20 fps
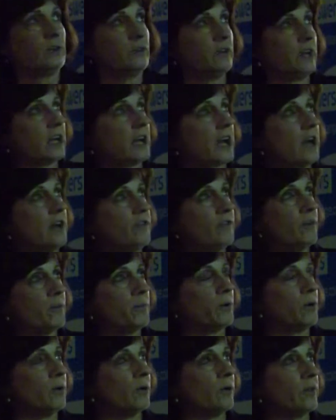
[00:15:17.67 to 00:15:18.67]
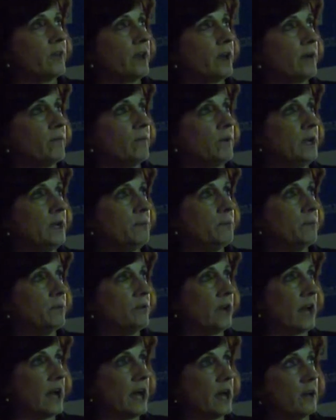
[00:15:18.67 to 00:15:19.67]
Decade report that we put
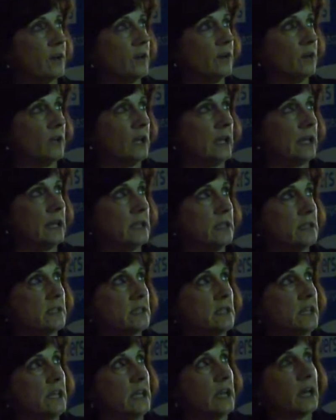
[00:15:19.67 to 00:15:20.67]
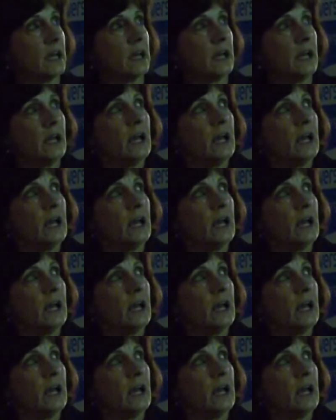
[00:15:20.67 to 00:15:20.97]
out earlier this year.